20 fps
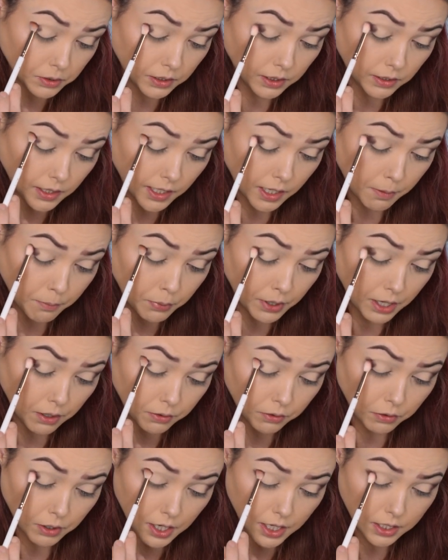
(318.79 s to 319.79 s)
really like a
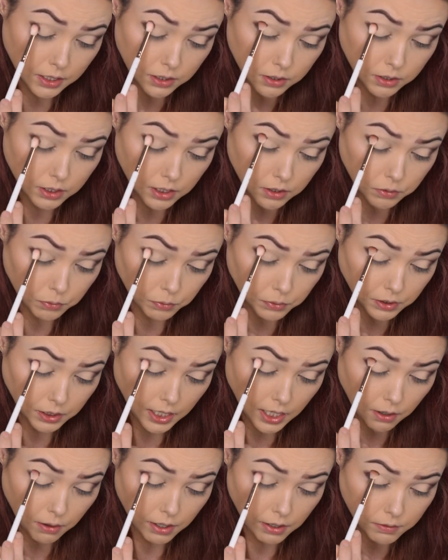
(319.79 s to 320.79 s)
brown gray is is
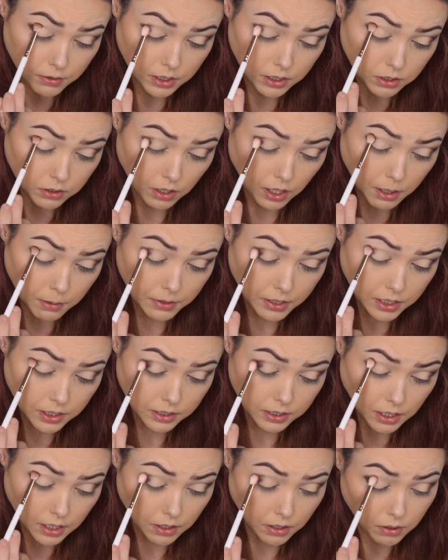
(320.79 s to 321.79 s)
really how I would describe
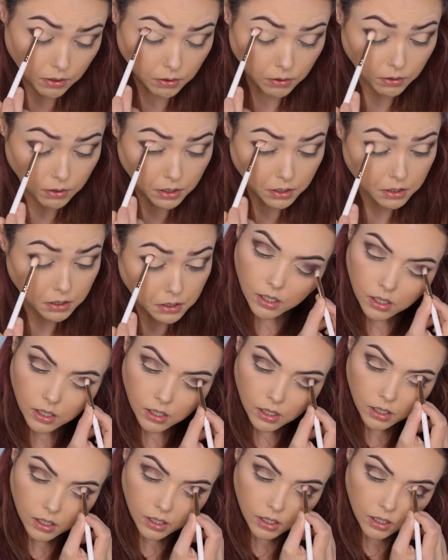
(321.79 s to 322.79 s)
it. So
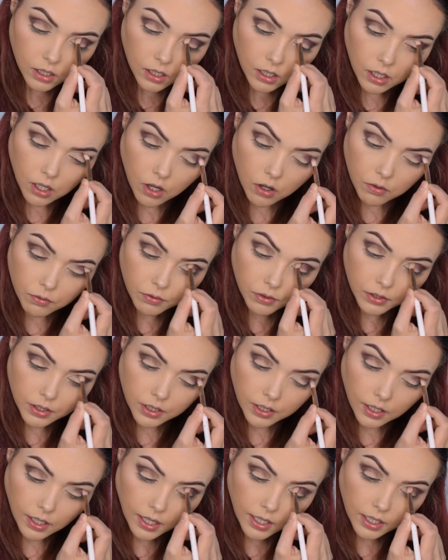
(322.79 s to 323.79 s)
hopefully
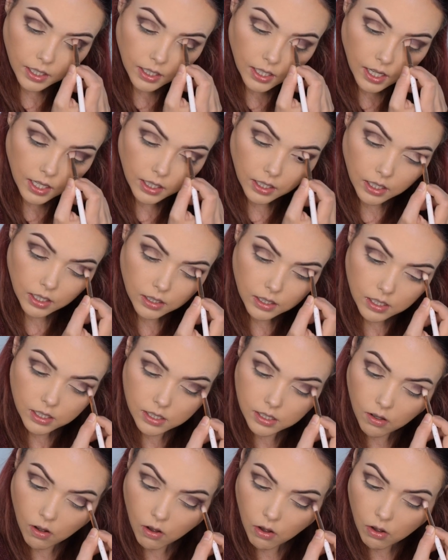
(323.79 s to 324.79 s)
then I can kind of get
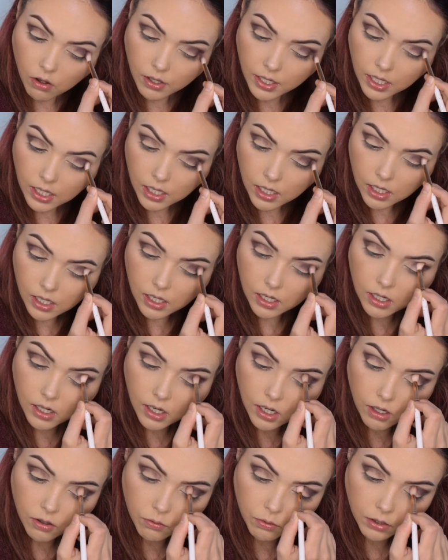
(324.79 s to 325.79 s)
this all in
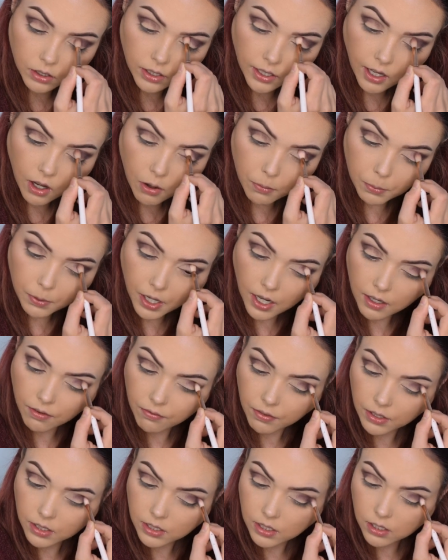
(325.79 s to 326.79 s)
and really help kind of
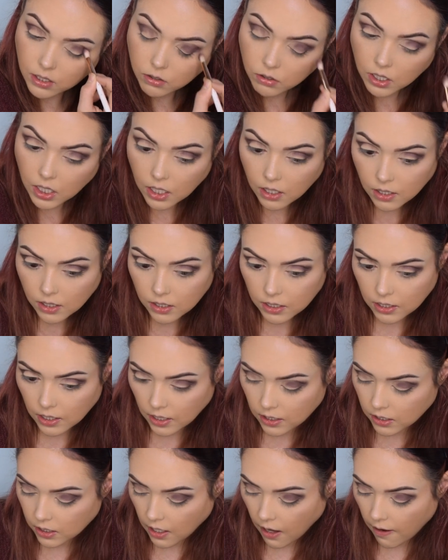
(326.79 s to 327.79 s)
fix the streakiness
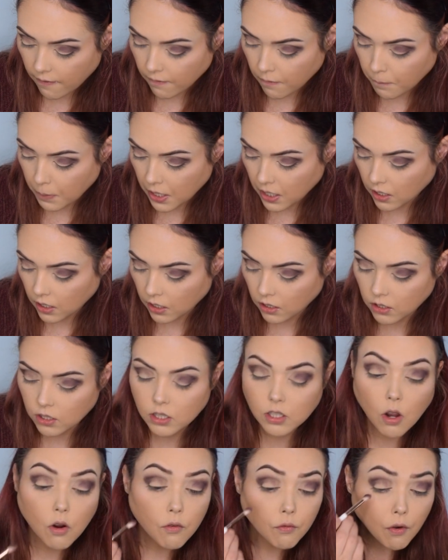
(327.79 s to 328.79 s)
that's kind of appeared
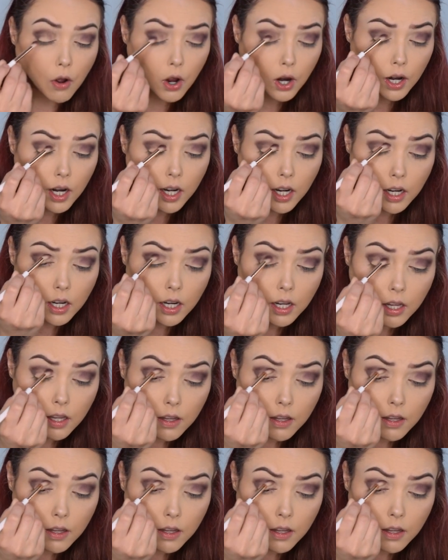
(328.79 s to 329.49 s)
so far.